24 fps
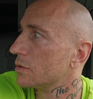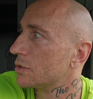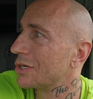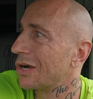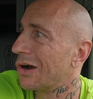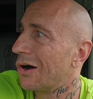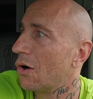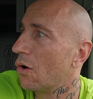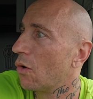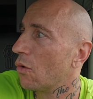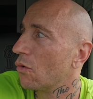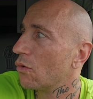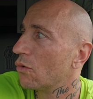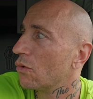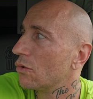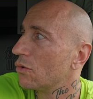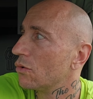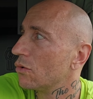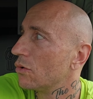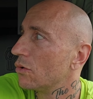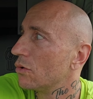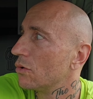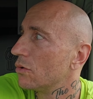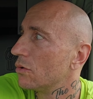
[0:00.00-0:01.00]
so
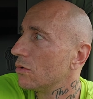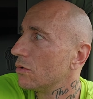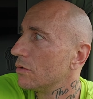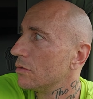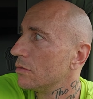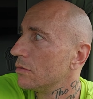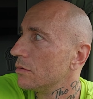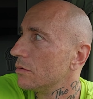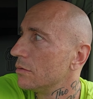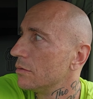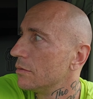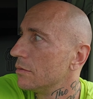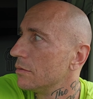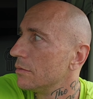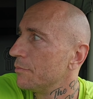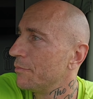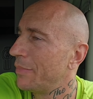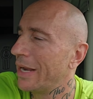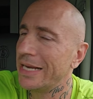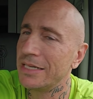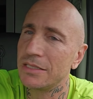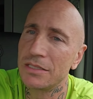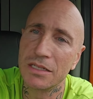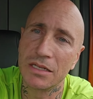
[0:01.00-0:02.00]

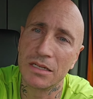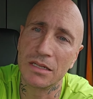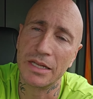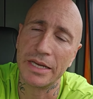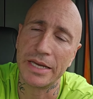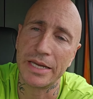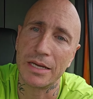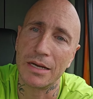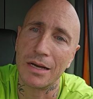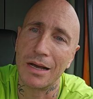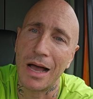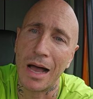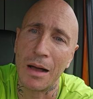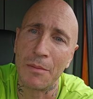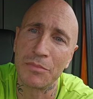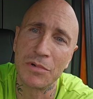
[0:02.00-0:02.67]
basically,